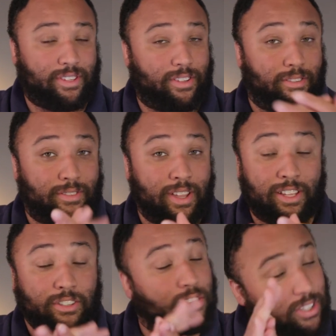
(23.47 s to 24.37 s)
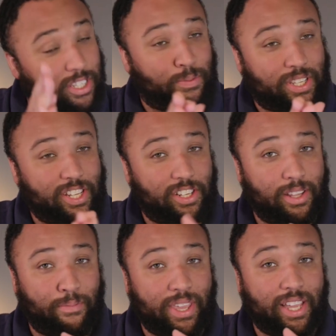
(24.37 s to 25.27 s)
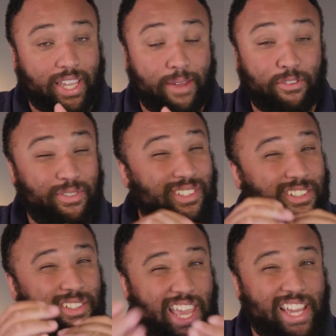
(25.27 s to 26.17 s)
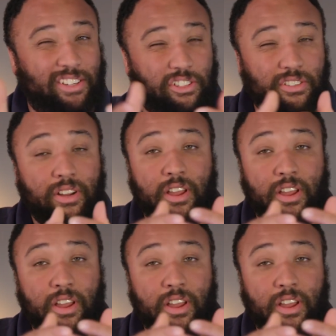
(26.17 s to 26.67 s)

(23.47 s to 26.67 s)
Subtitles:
So could this potentially be a game changer?